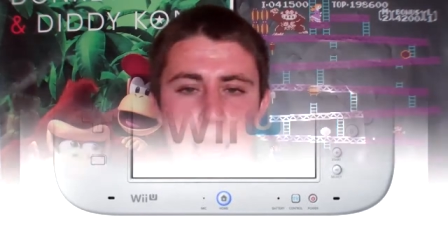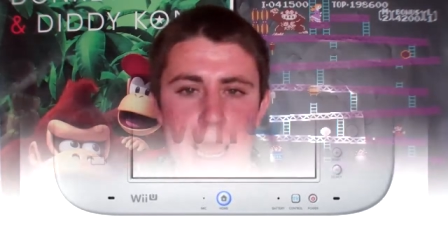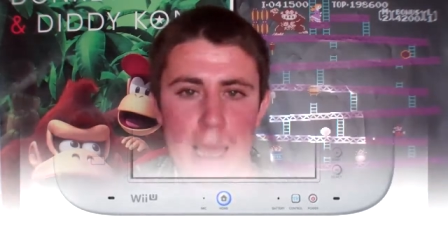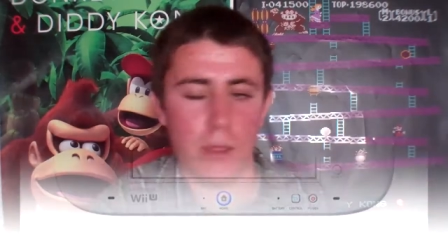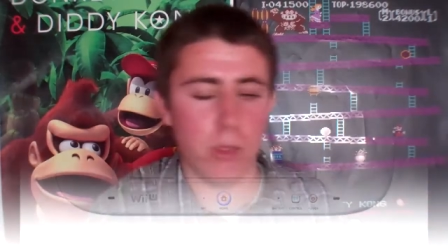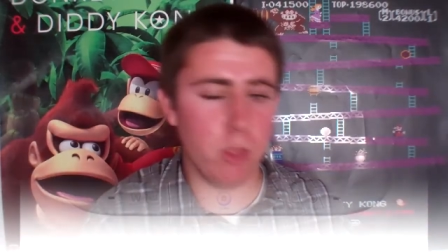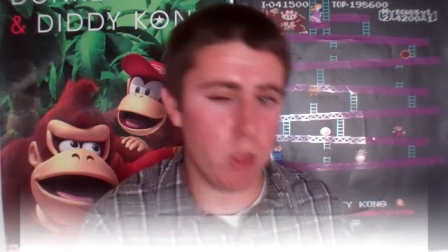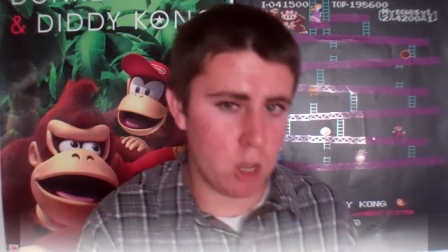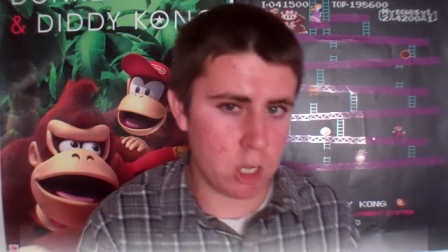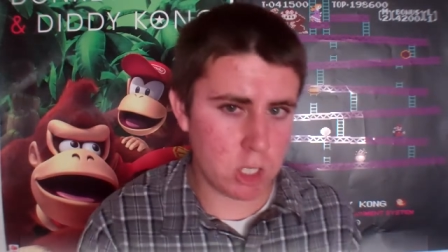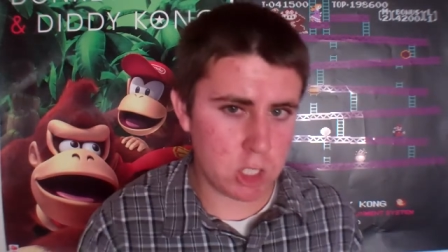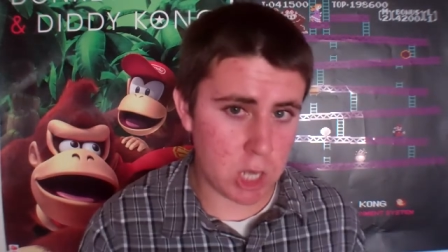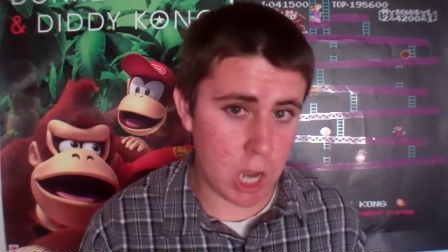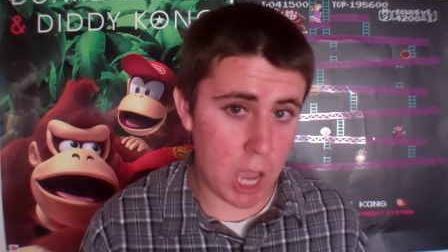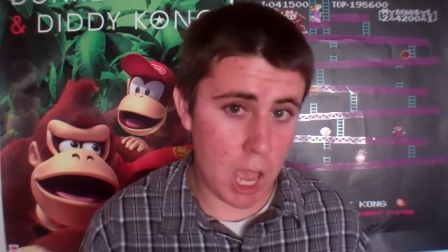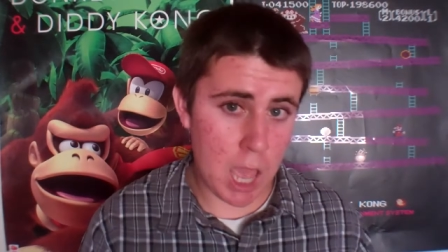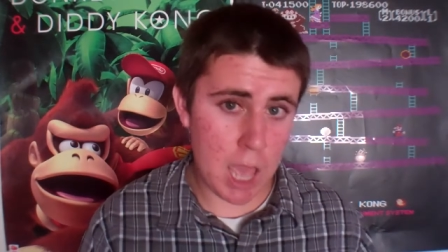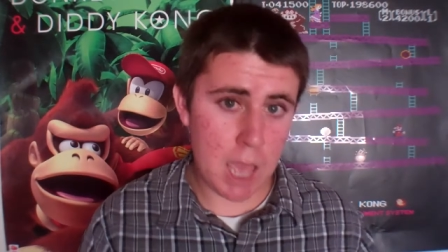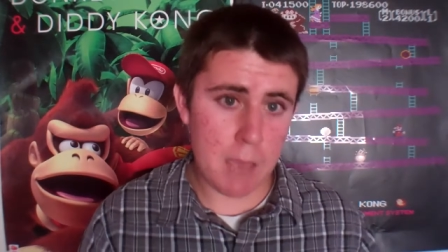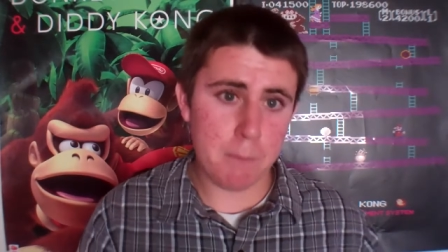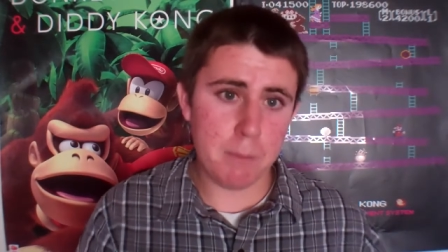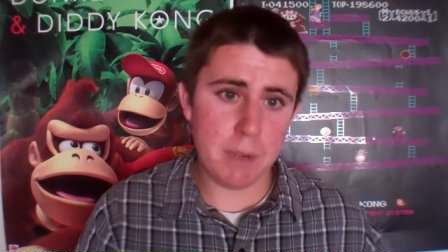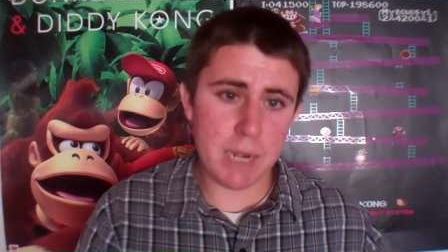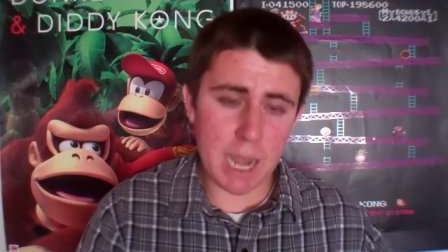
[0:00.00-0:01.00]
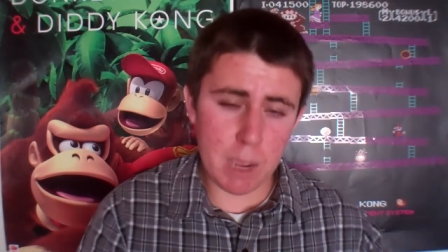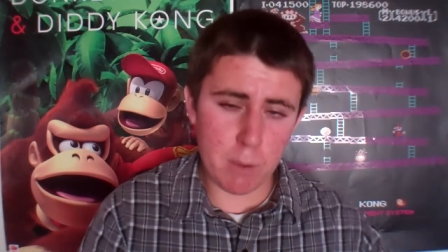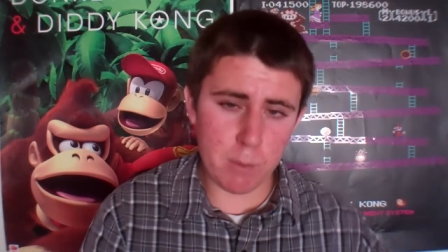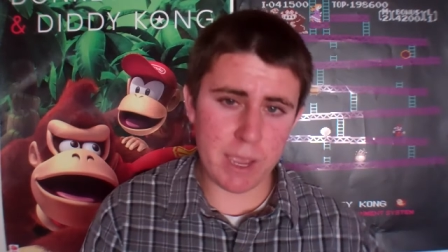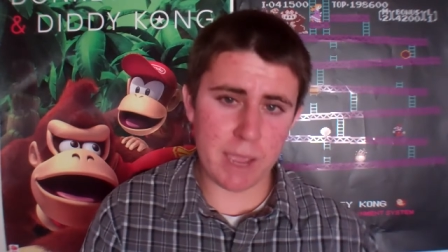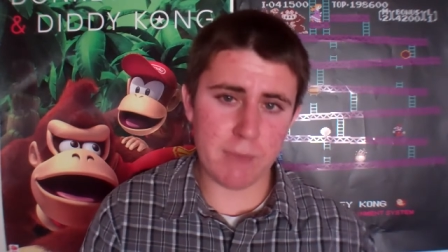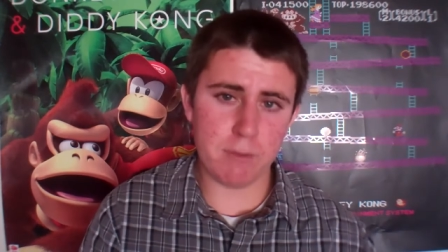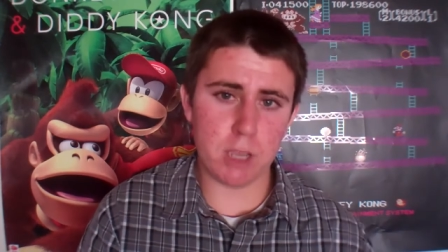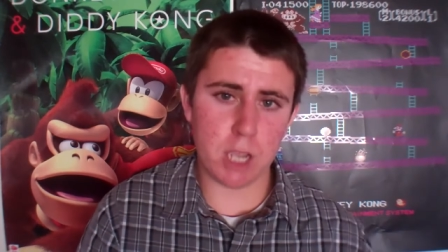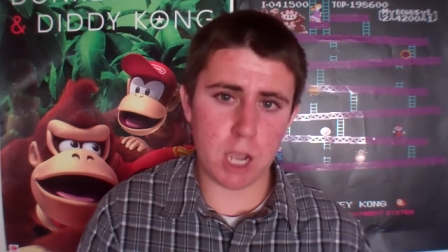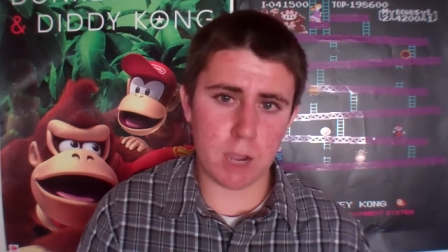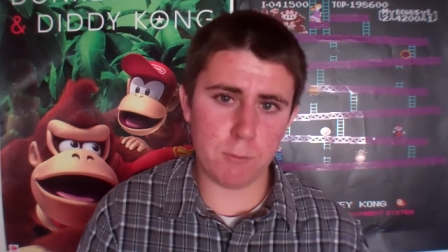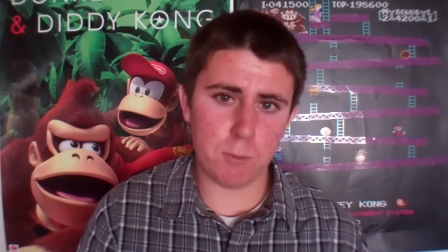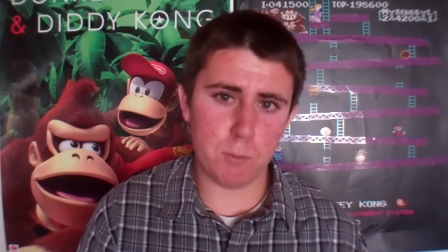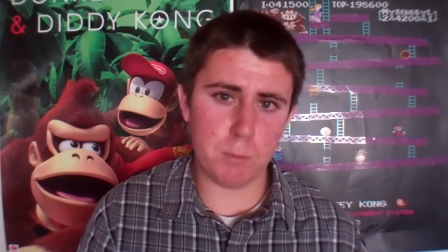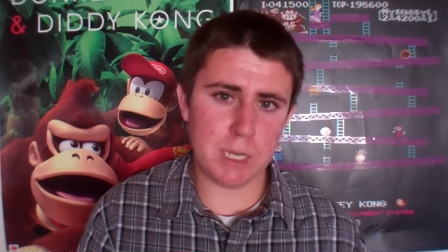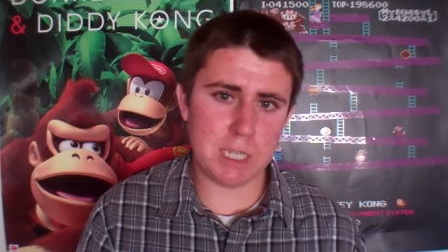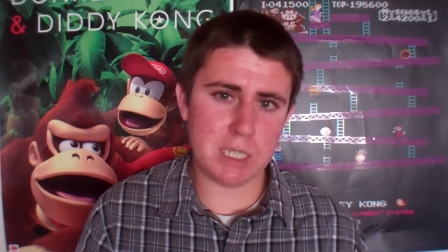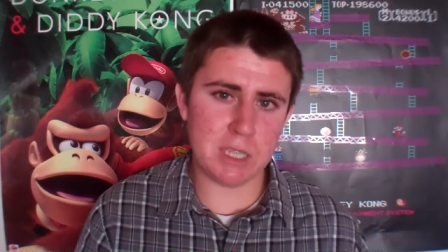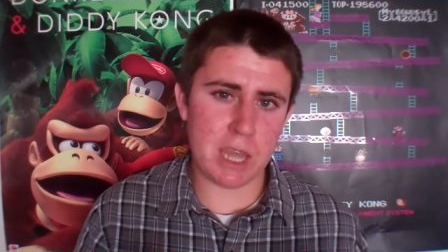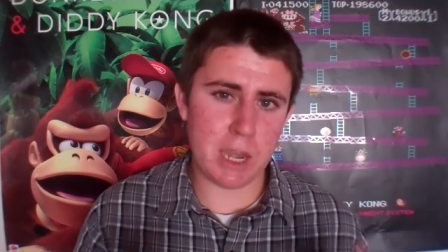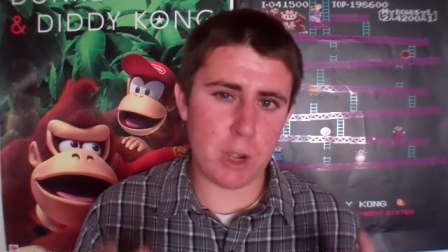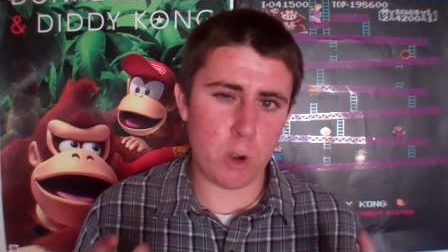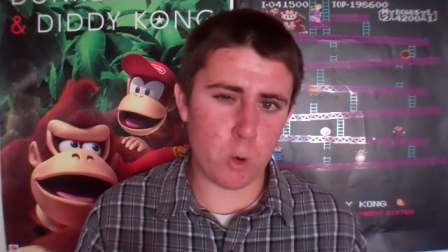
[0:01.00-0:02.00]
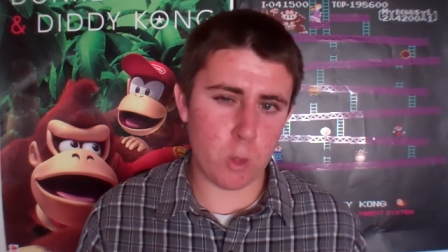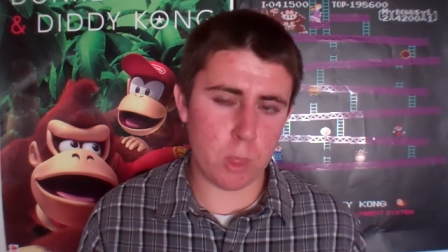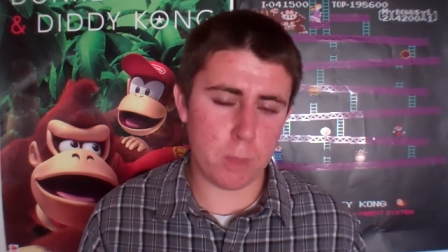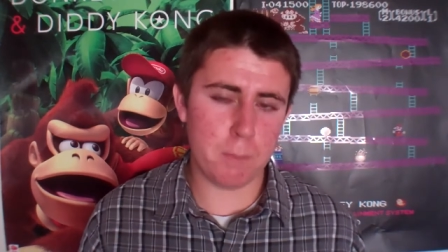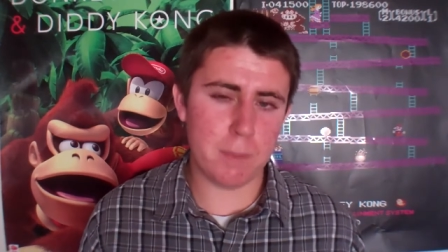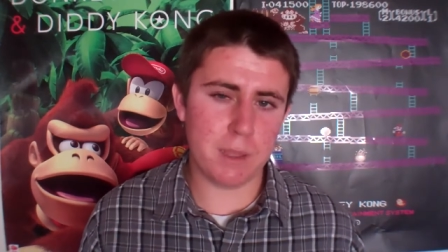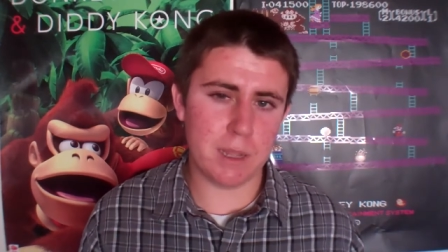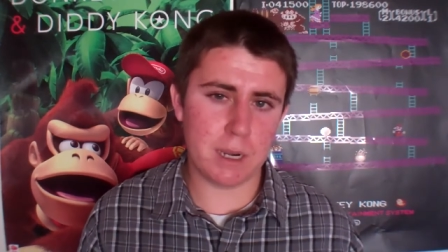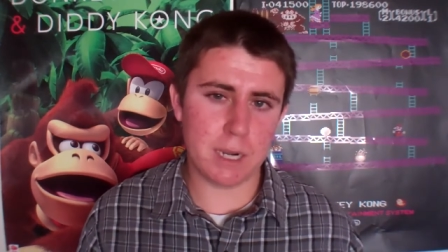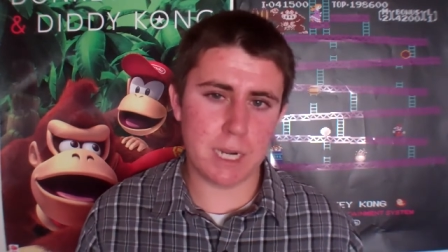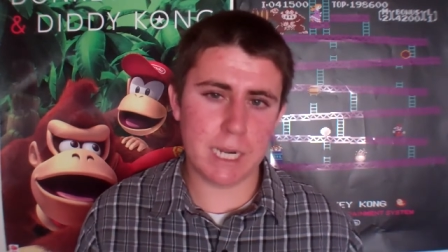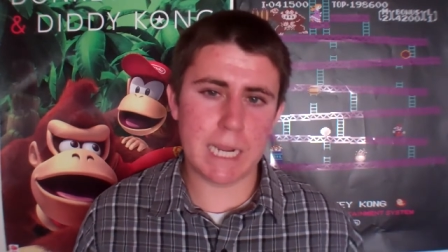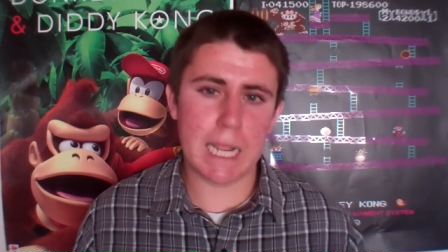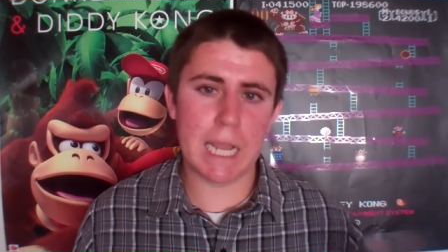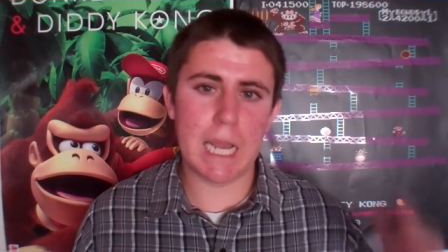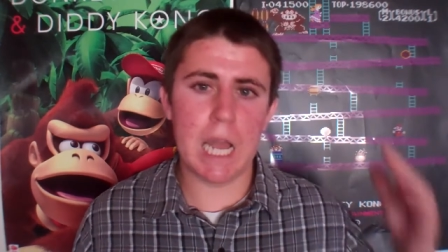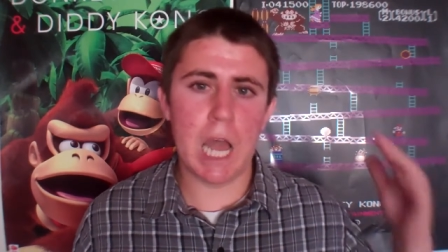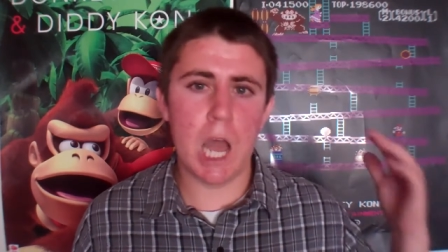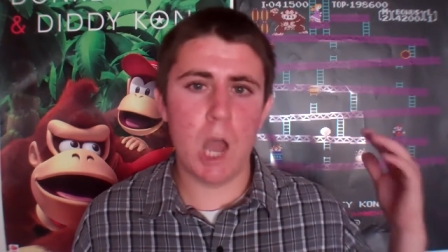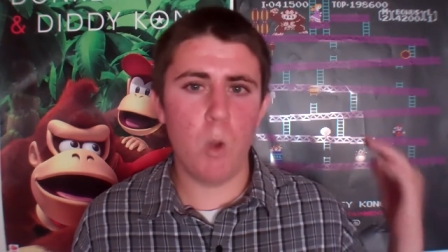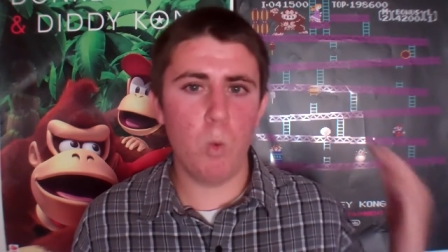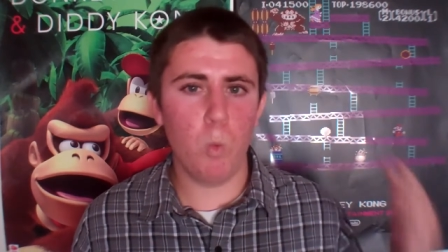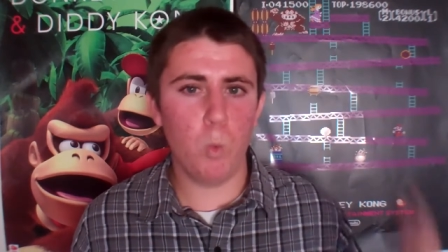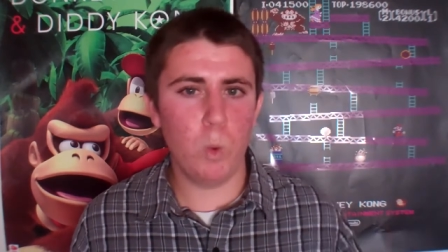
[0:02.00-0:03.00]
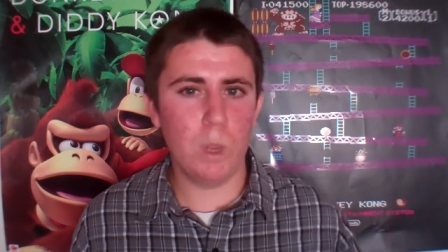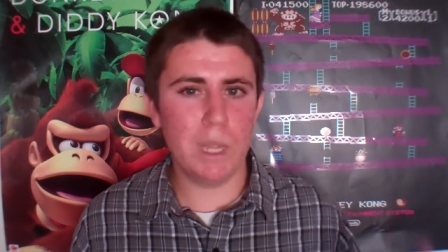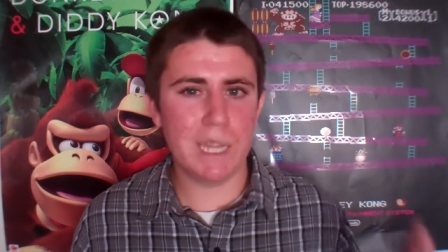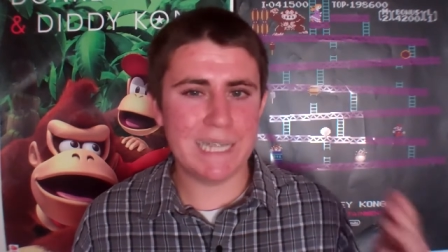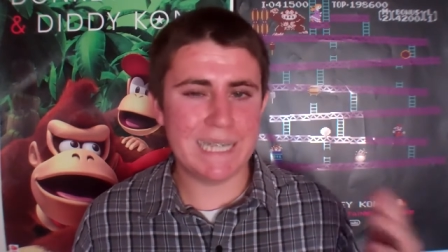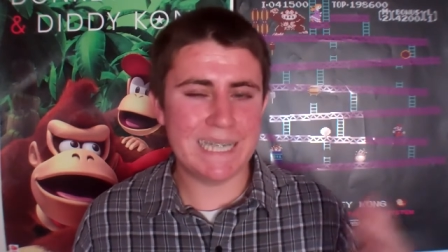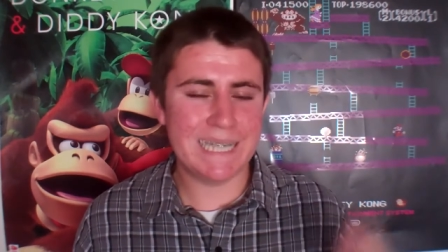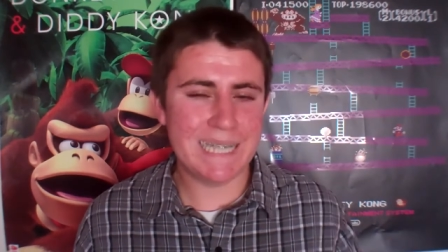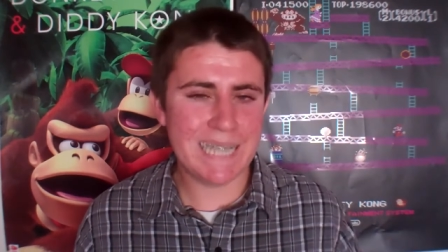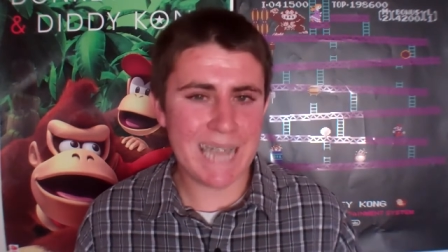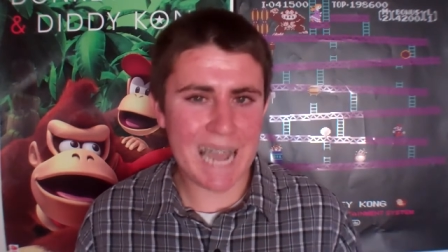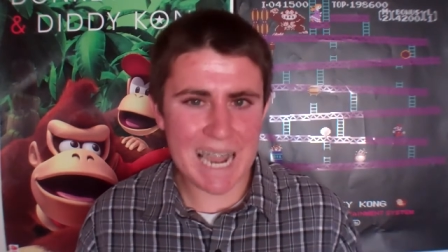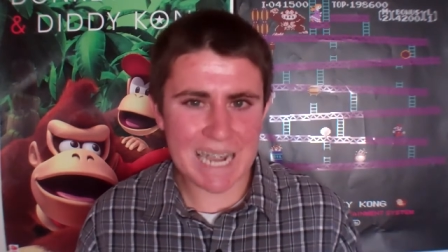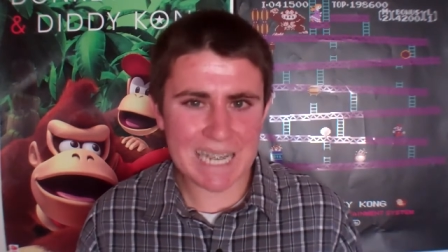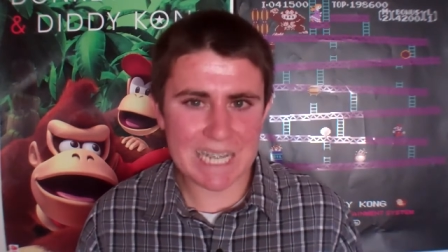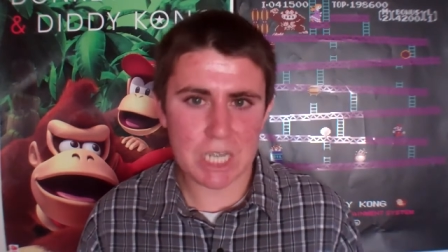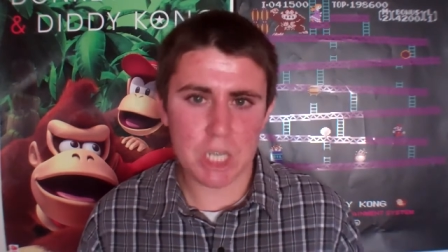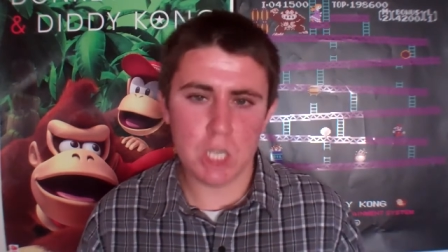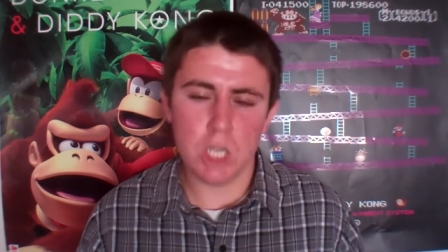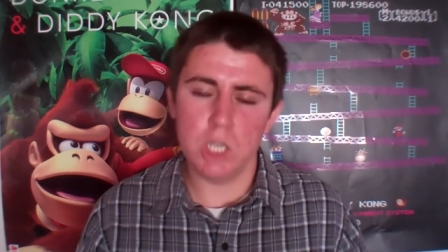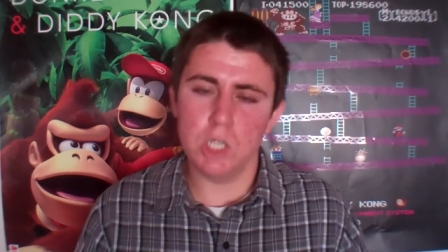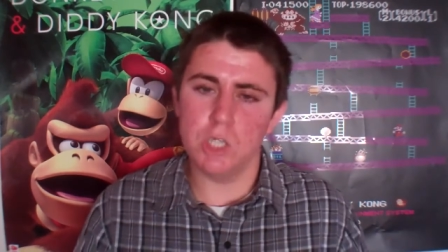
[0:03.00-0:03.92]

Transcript: at launch, but now we have the confirmation that North America will not.